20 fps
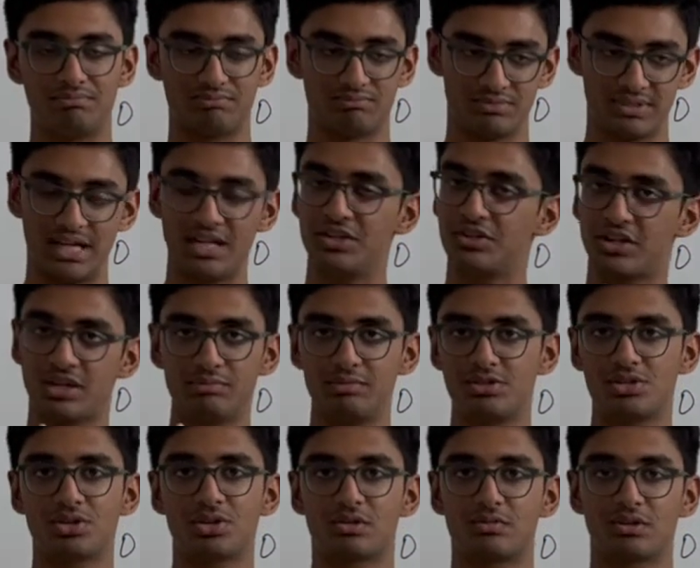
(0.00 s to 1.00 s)
then you can be
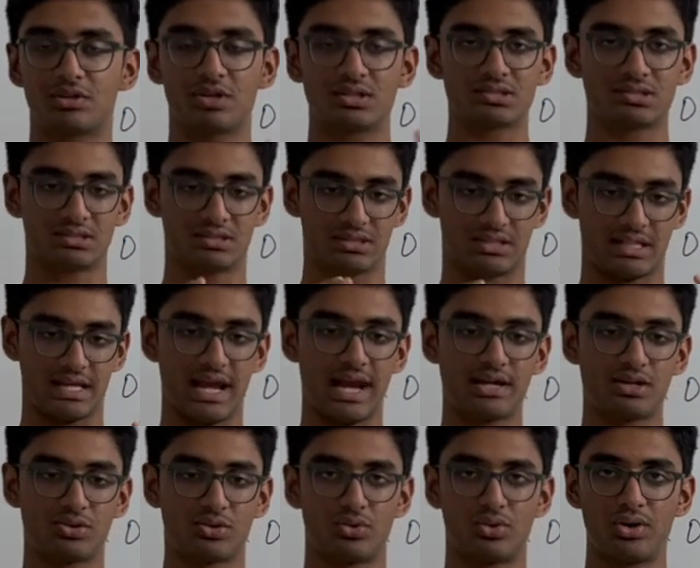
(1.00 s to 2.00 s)
sure, because they
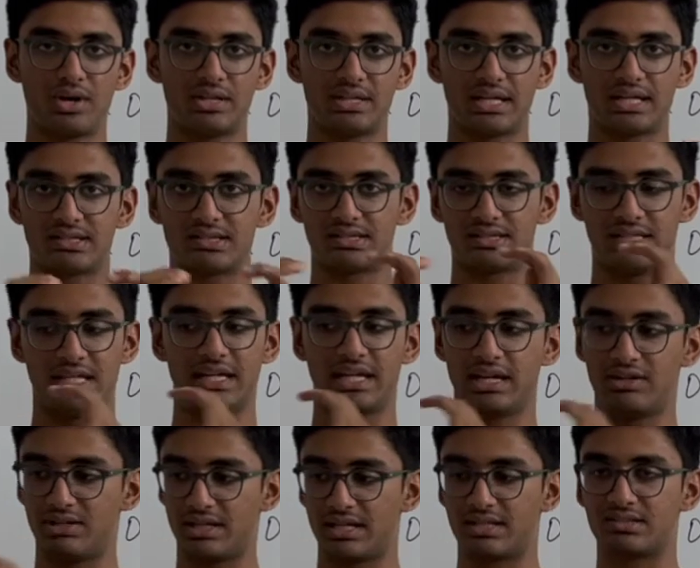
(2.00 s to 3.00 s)
told you they
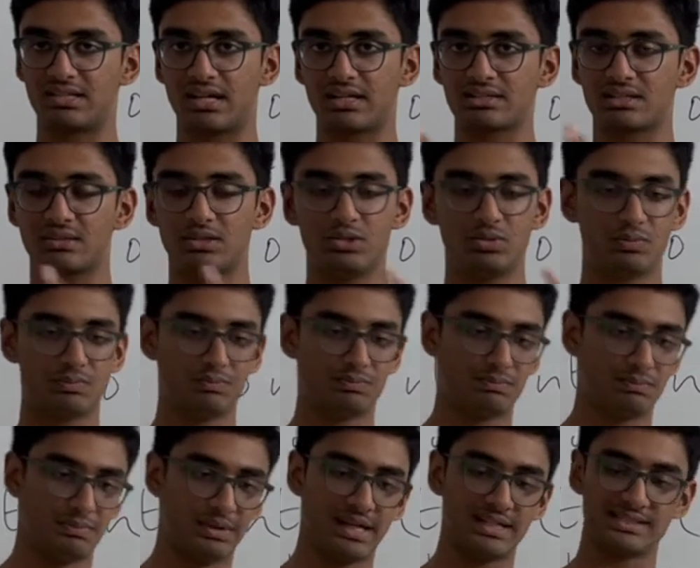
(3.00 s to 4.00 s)
gave the exact thing. You
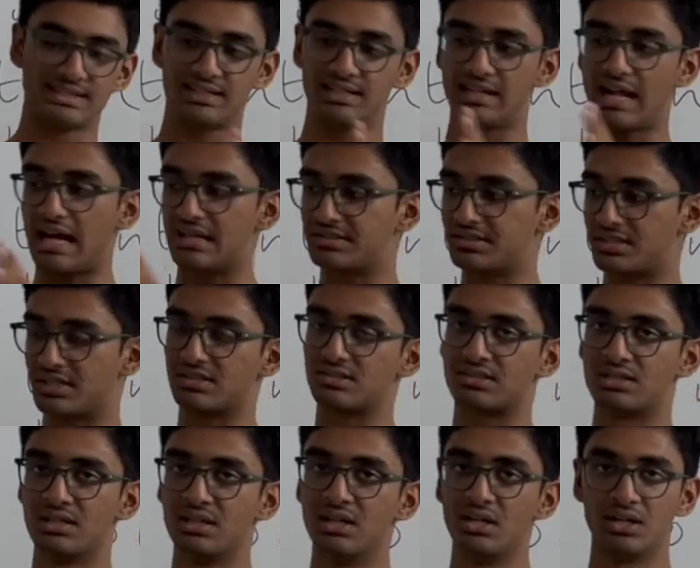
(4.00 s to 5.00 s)
paste it as it is.
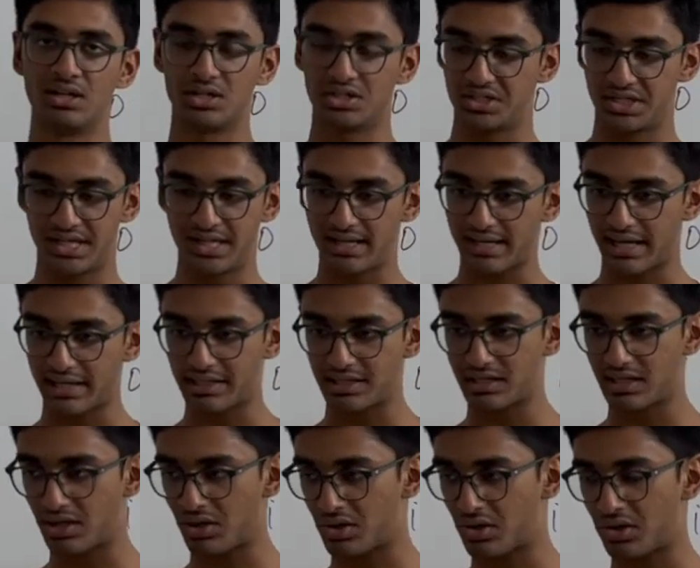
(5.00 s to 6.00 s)
You didn't write it
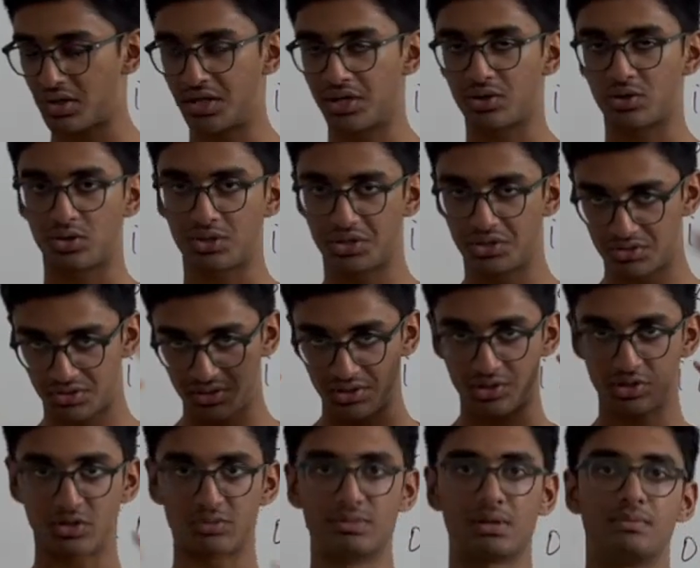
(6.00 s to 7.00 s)
down on your own using your
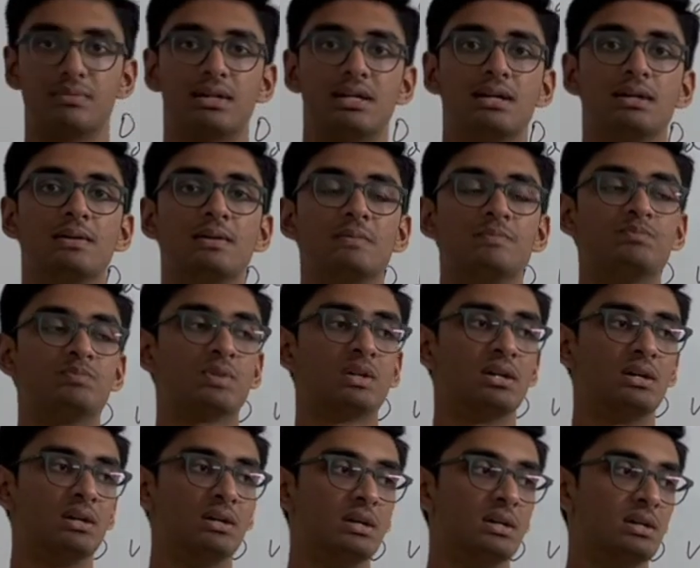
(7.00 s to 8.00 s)
own memory.
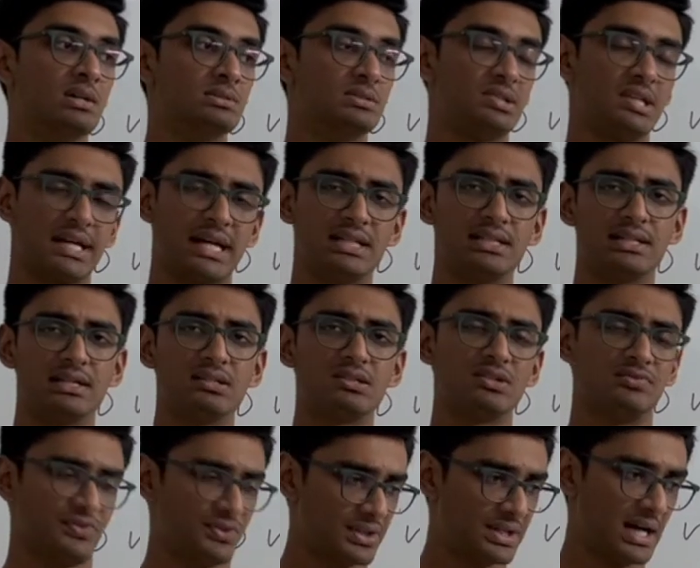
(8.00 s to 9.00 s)
Second thing is,
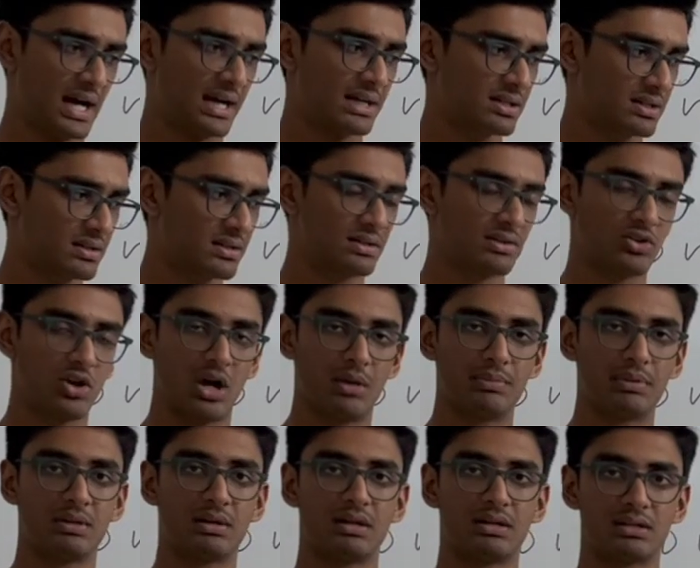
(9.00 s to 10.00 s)
if you can't
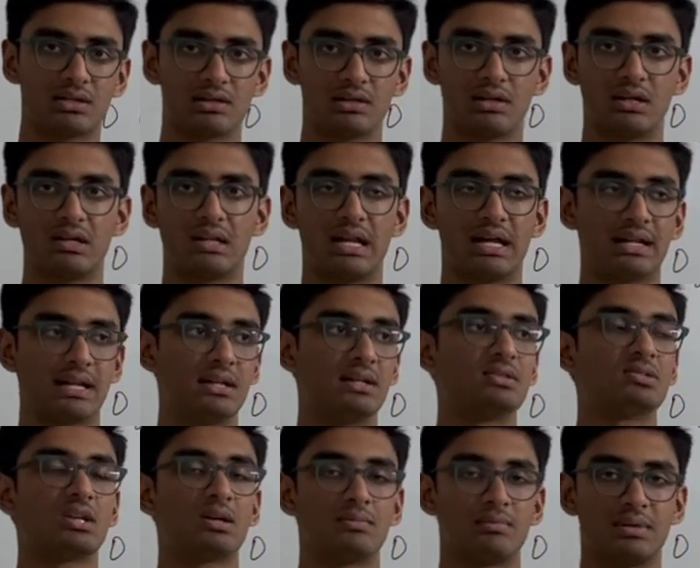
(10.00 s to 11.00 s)
copy it, like in
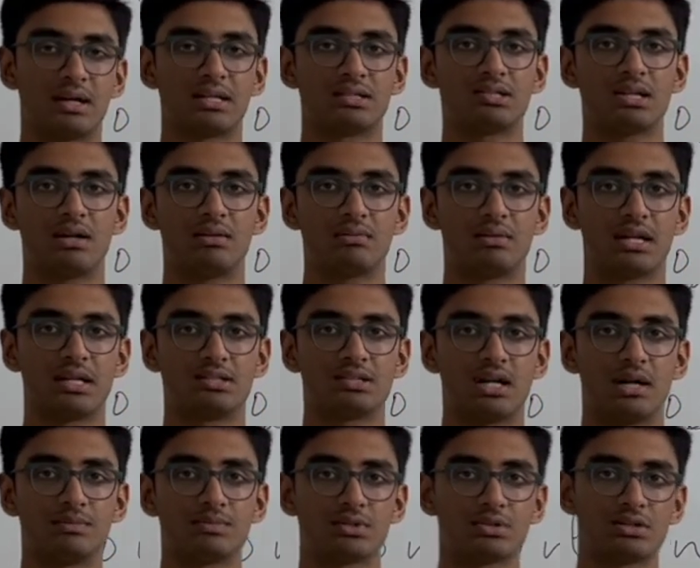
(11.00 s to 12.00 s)
some
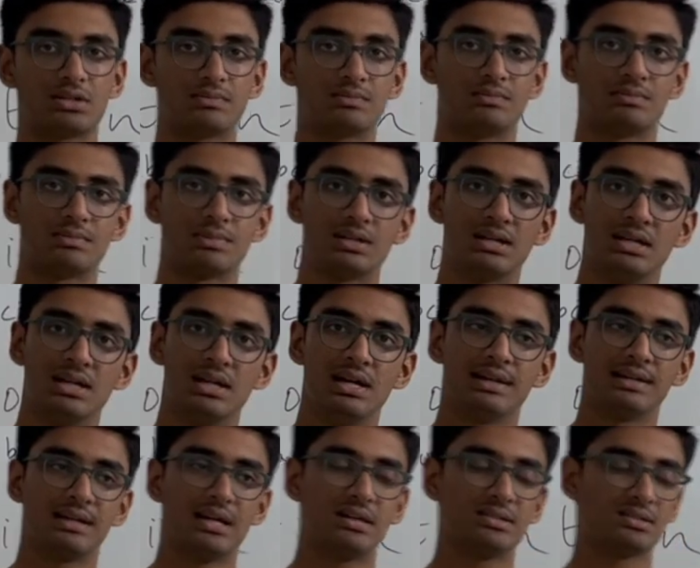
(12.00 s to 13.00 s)
exams or some
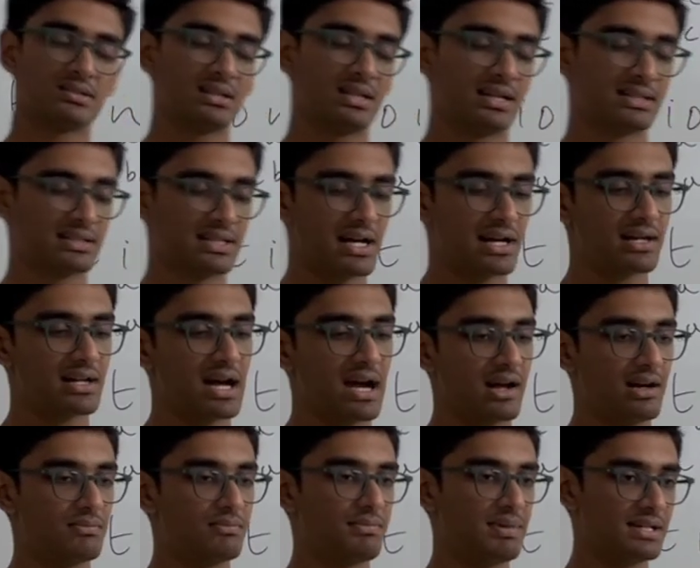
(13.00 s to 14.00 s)
cases like that,
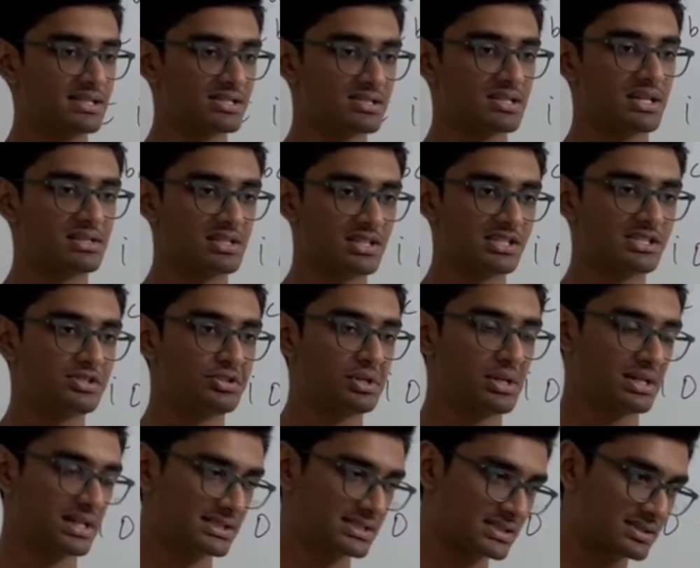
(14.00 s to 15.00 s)
I'll best suggest you to
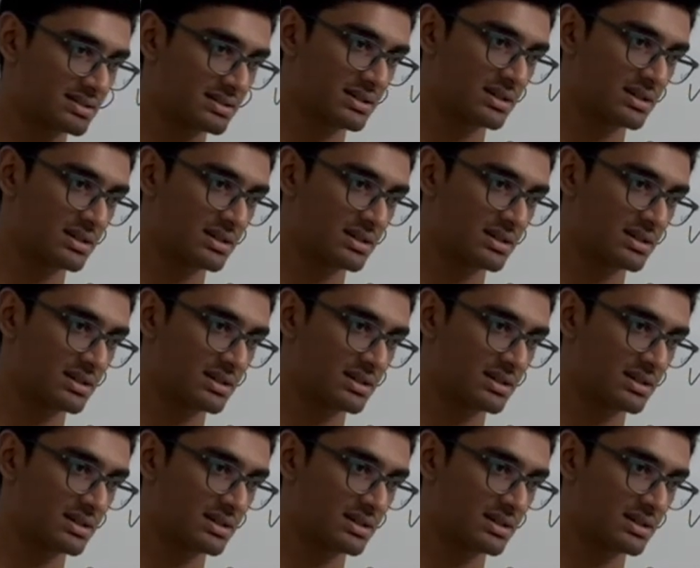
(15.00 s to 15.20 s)
just